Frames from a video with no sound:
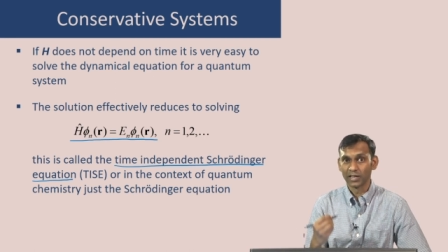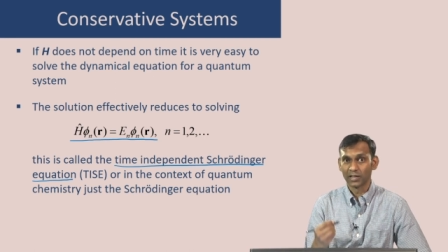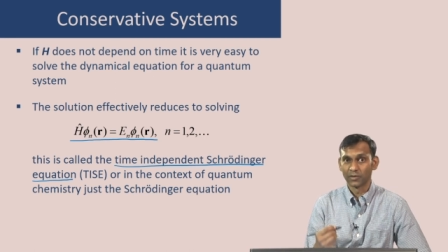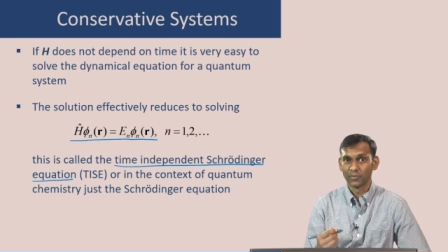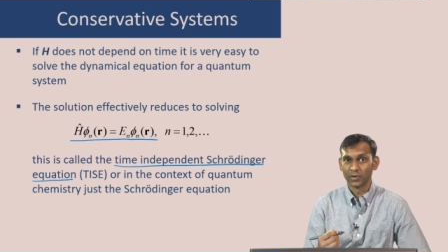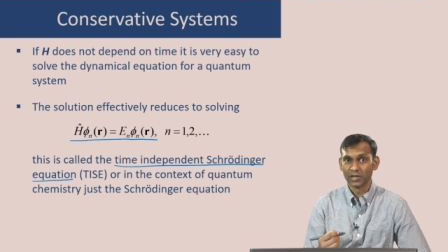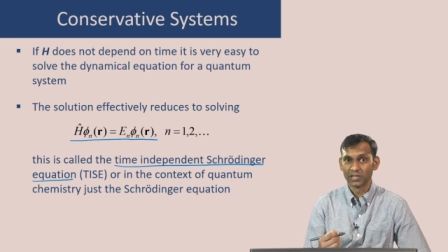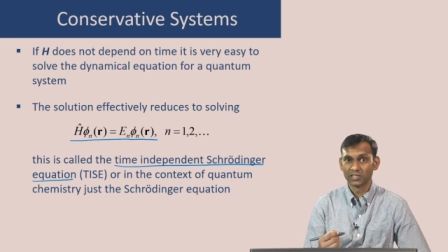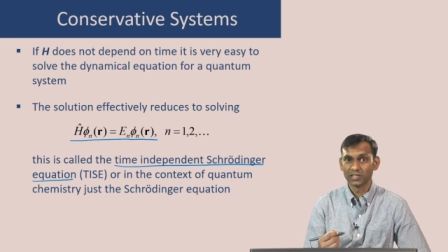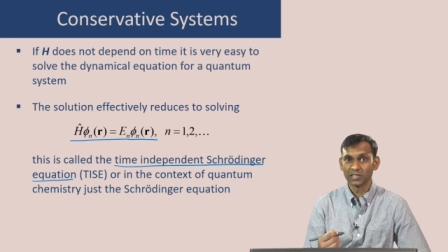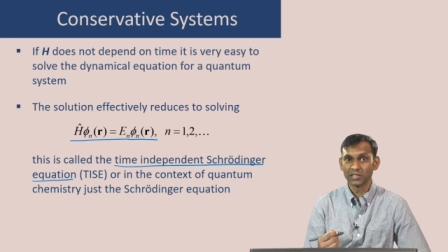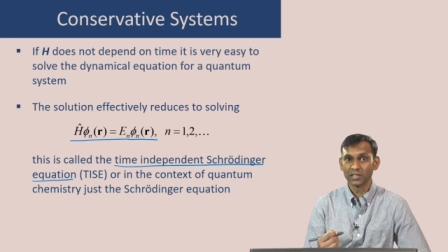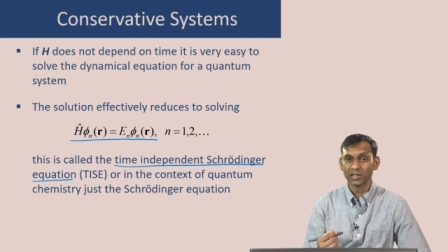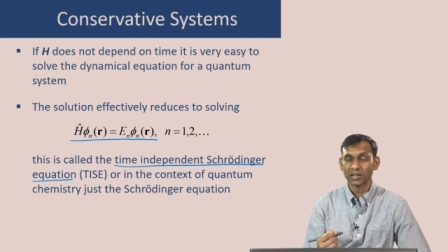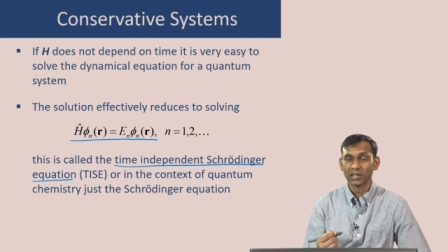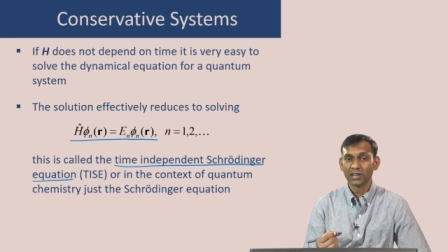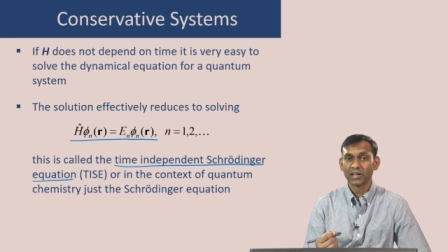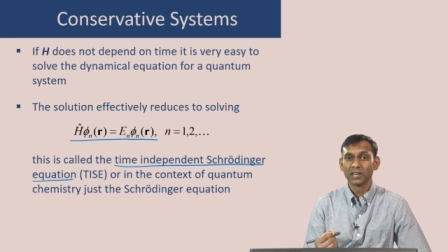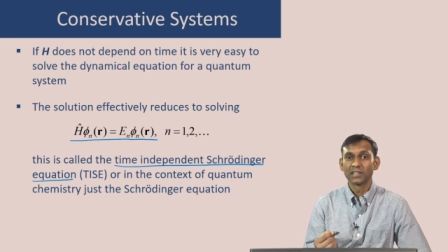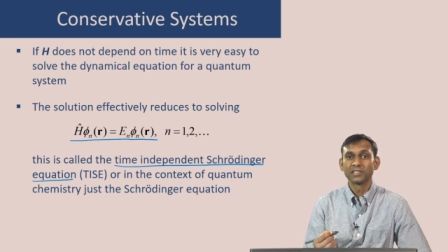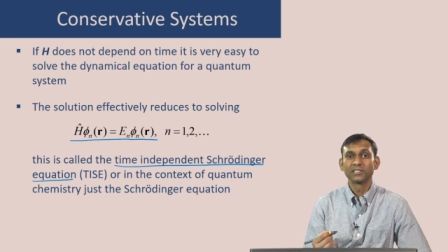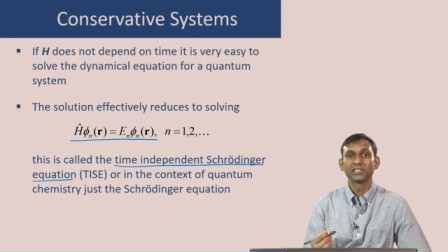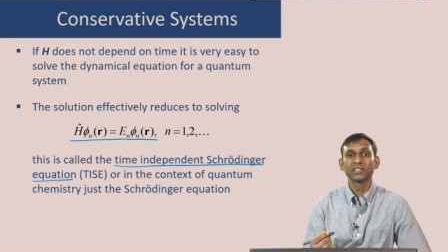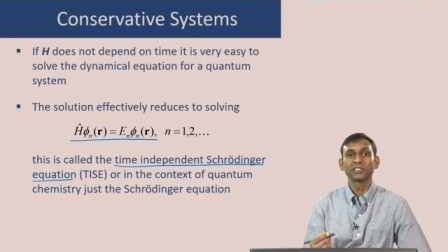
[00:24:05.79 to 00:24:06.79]
equation
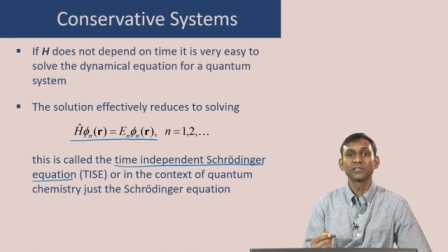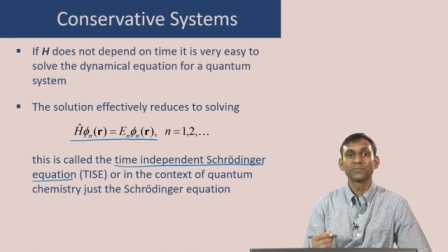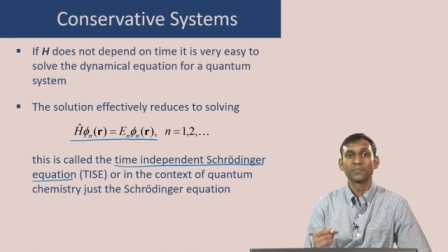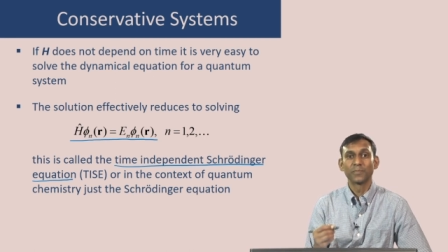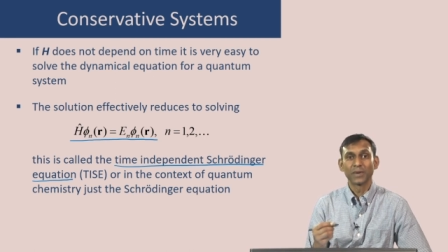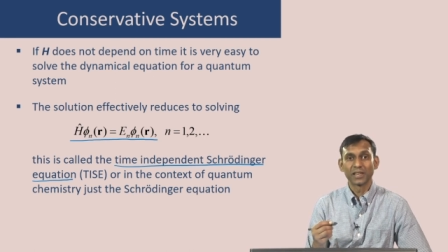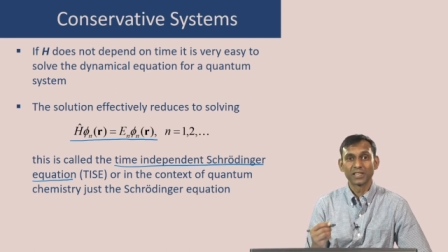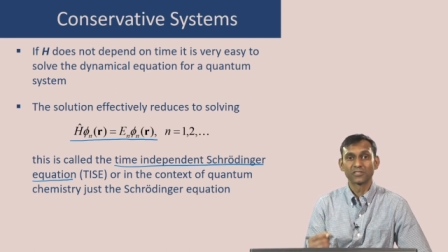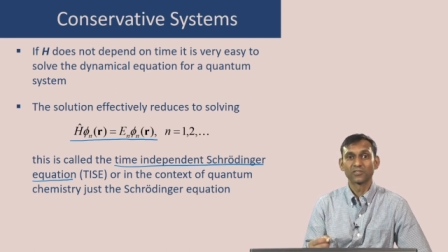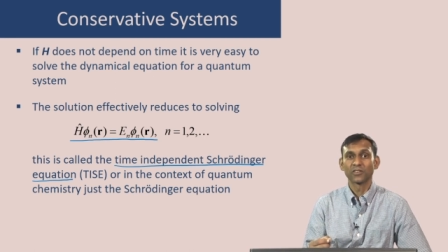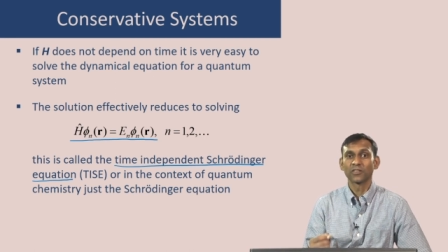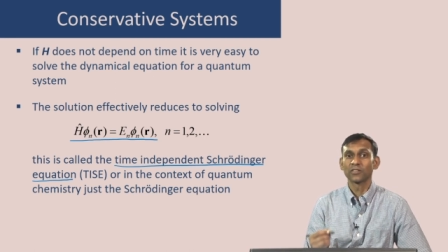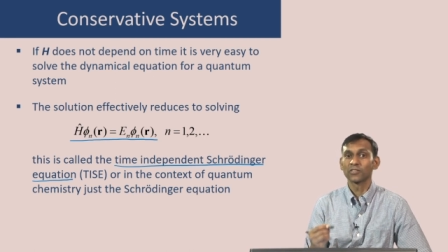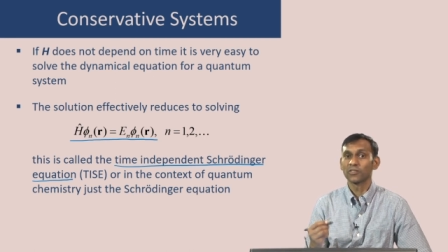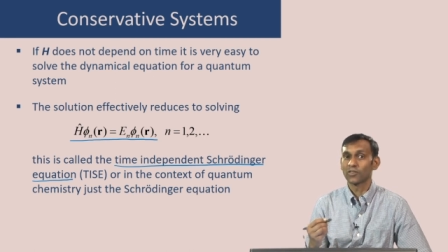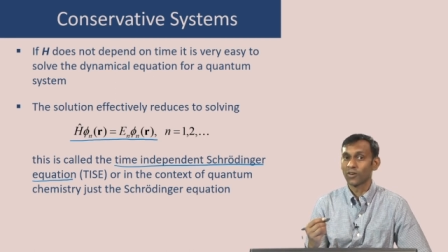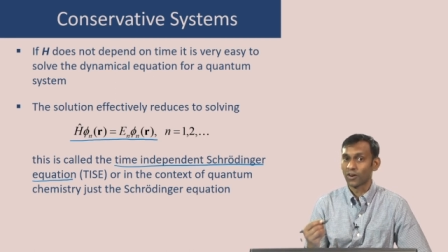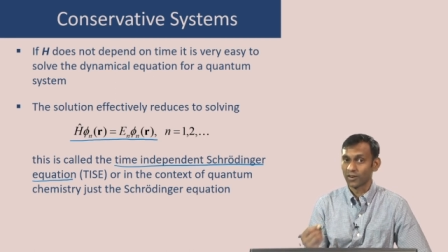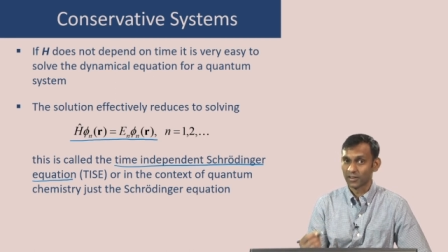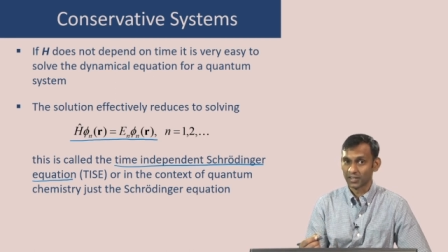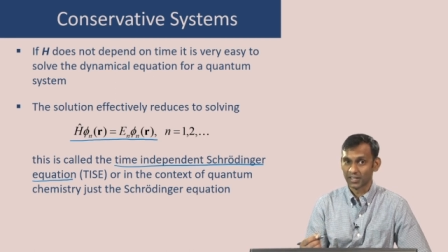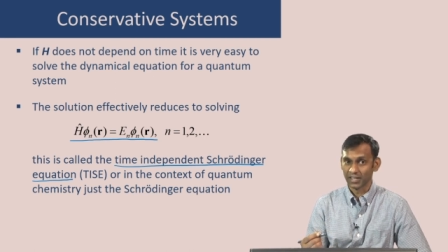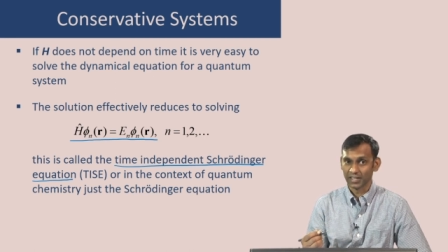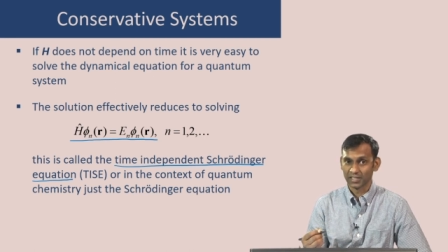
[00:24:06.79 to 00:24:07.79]
just based on
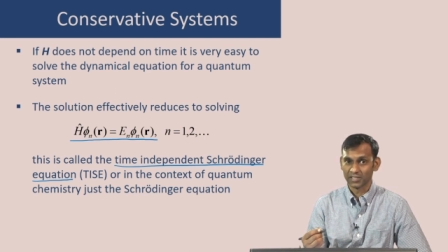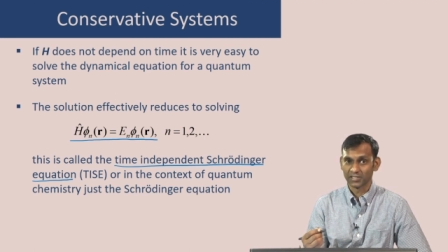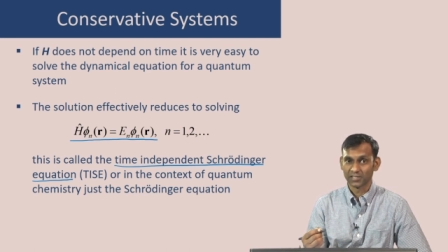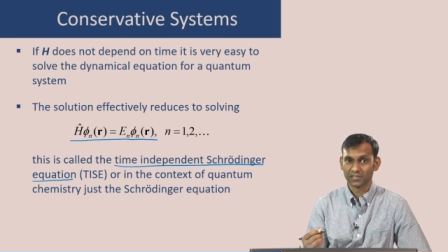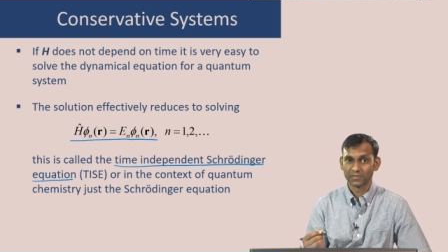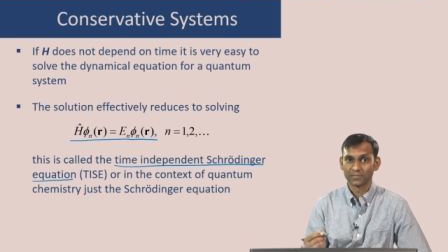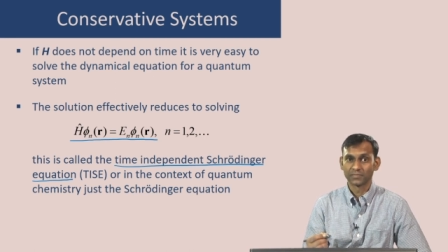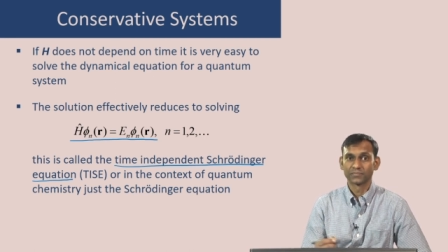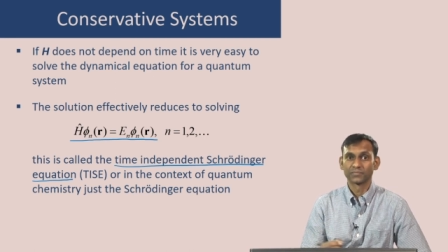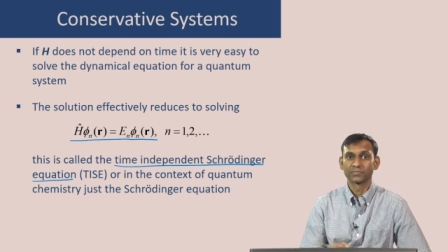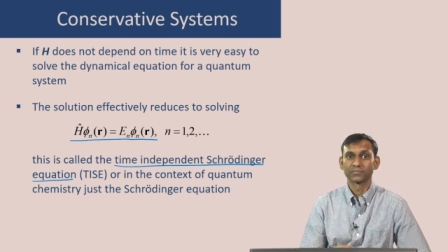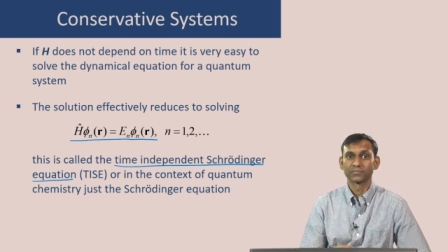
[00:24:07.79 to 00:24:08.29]
context.